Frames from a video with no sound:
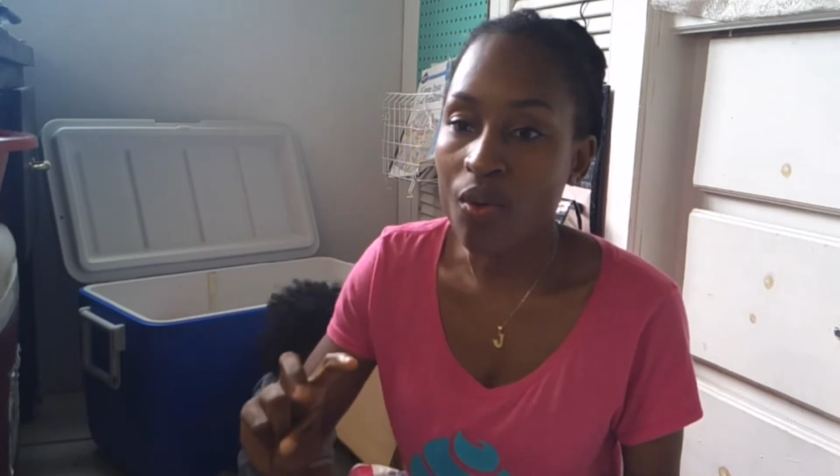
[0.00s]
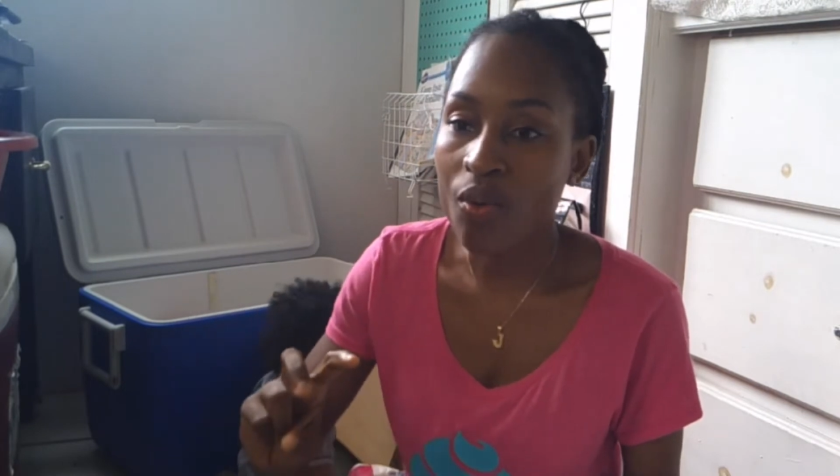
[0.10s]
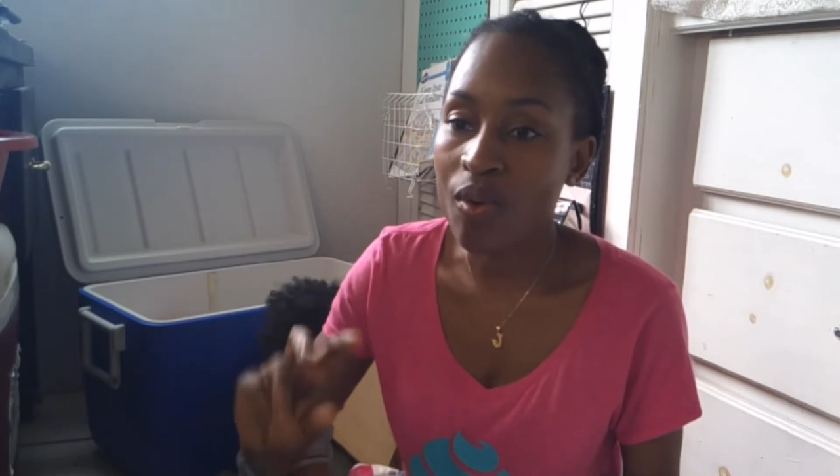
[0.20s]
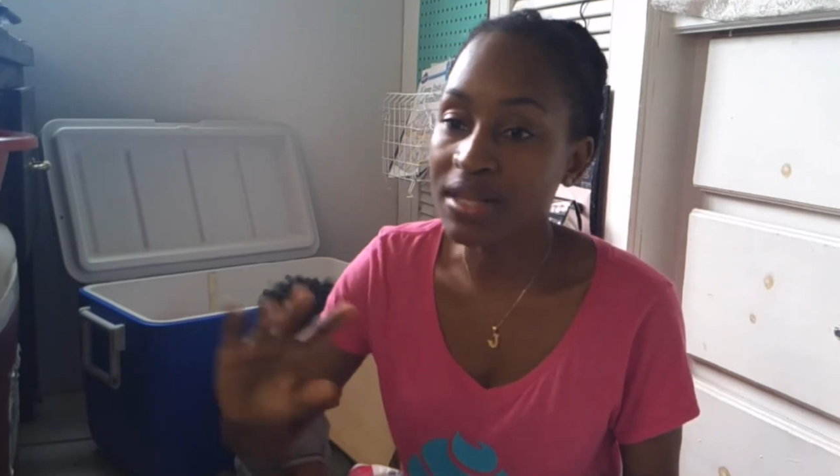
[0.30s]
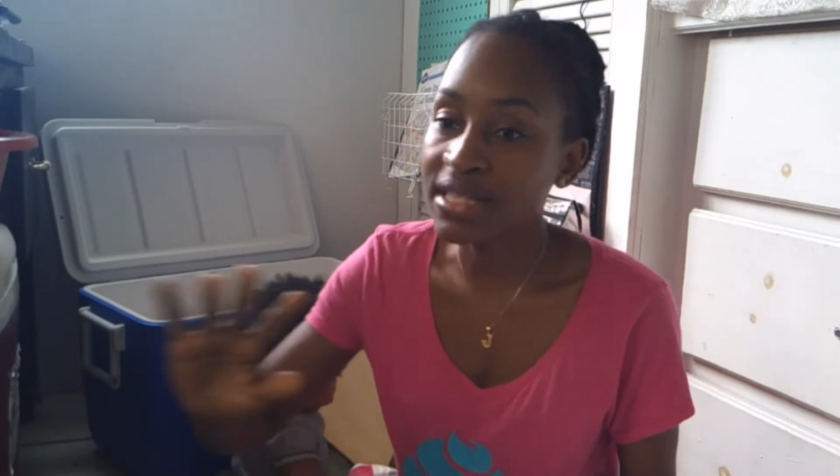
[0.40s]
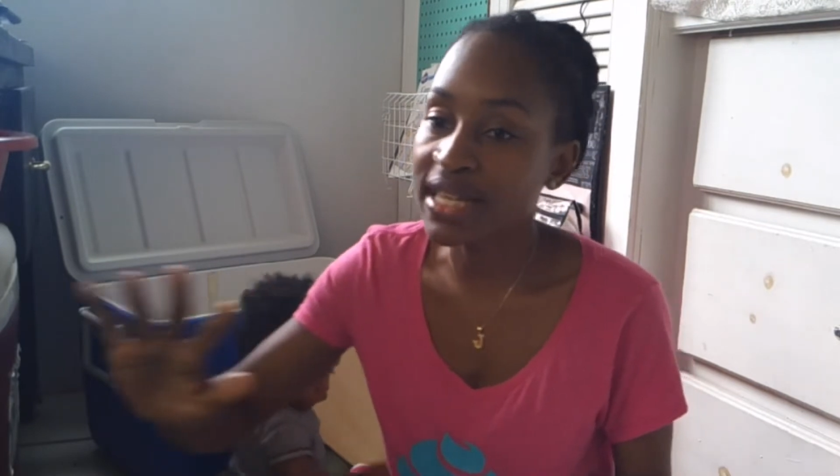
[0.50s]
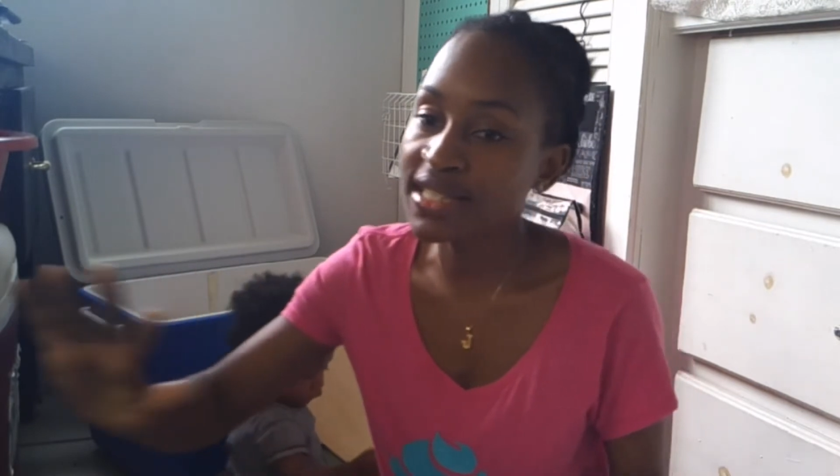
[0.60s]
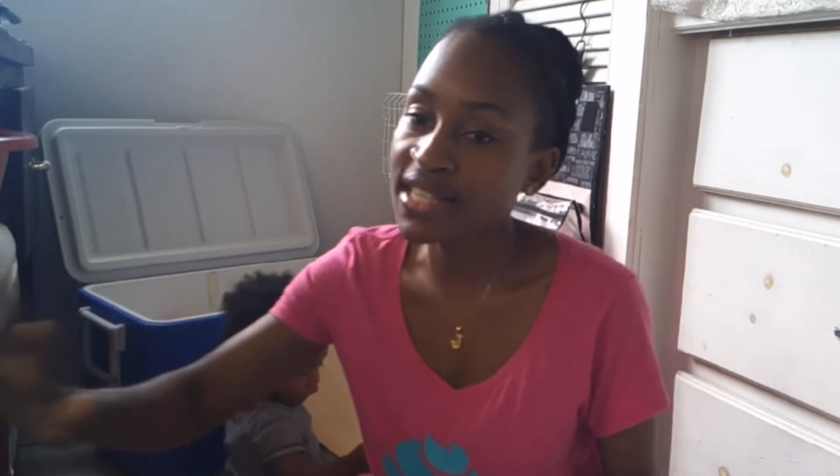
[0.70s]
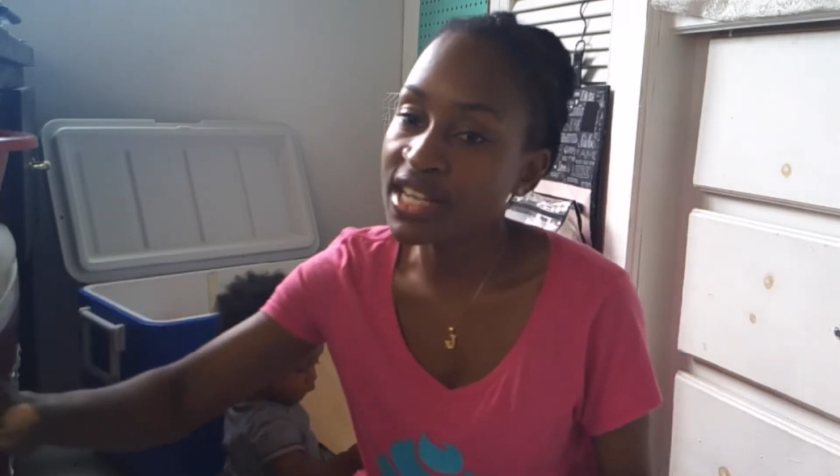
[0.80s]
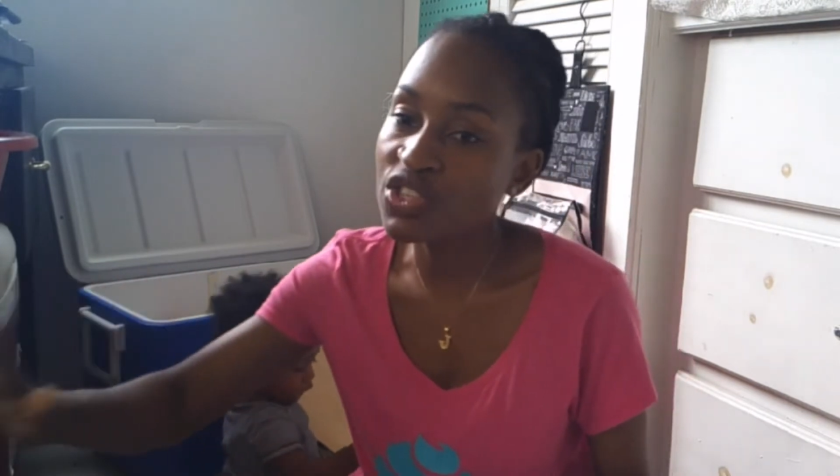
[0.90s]
once I
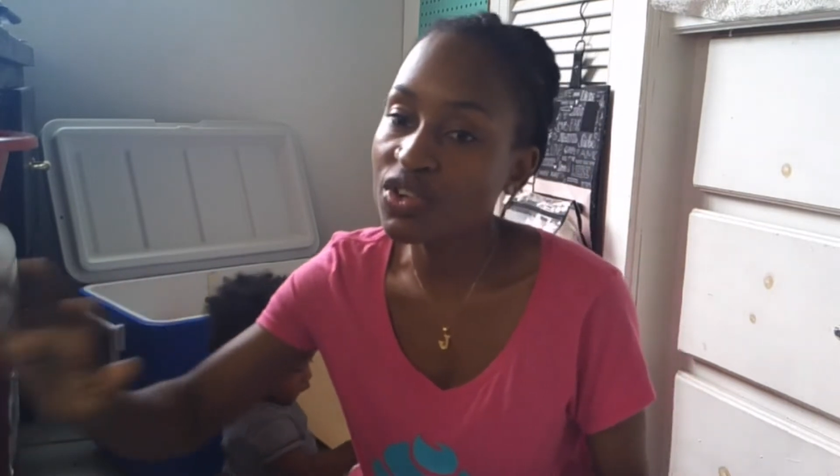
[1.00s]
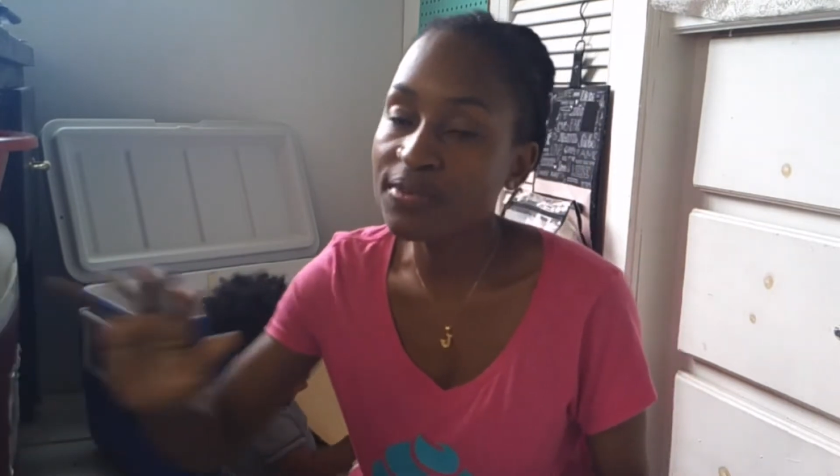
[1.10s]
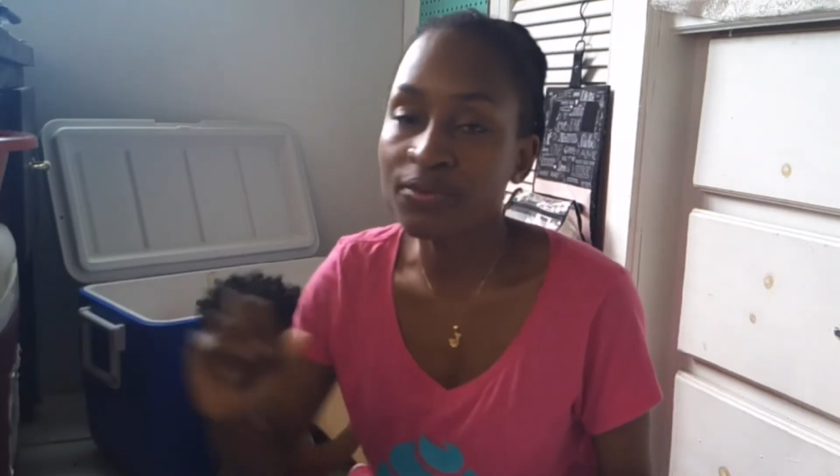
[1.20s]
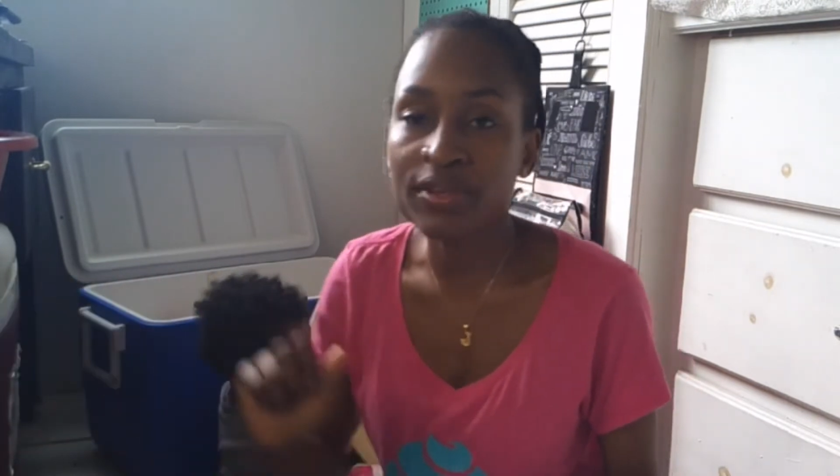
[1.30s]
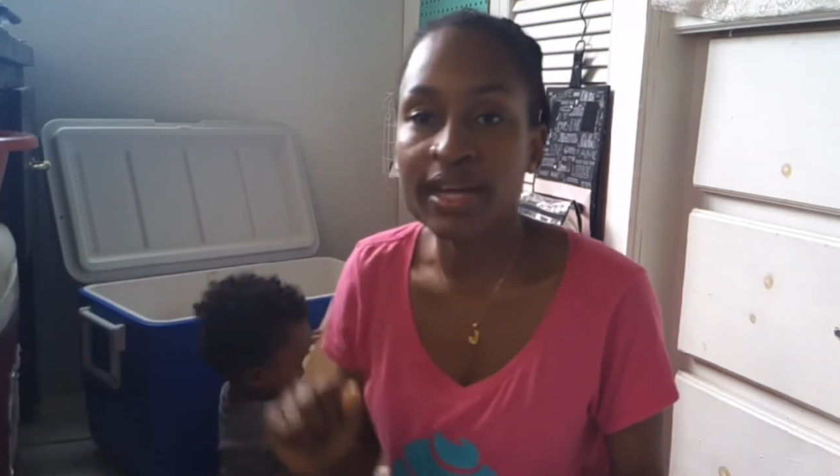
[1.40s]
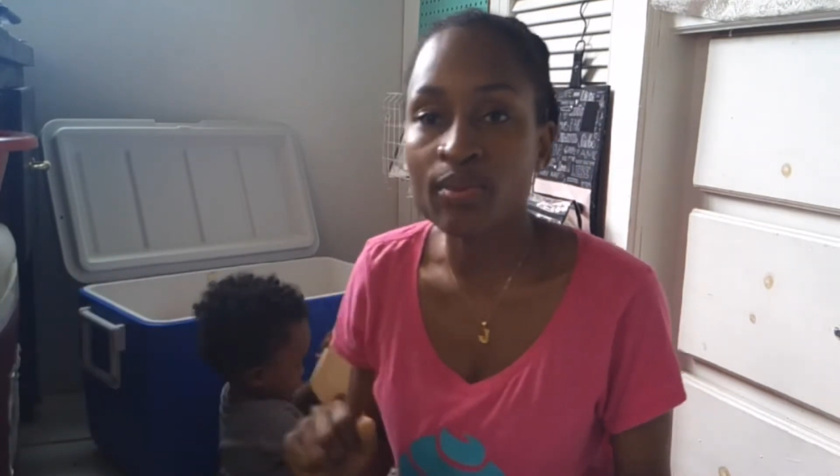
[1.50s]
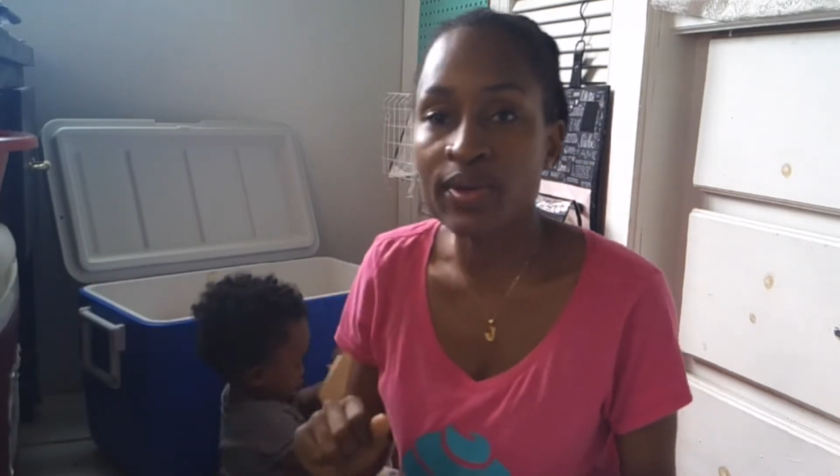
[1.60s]
schedule for that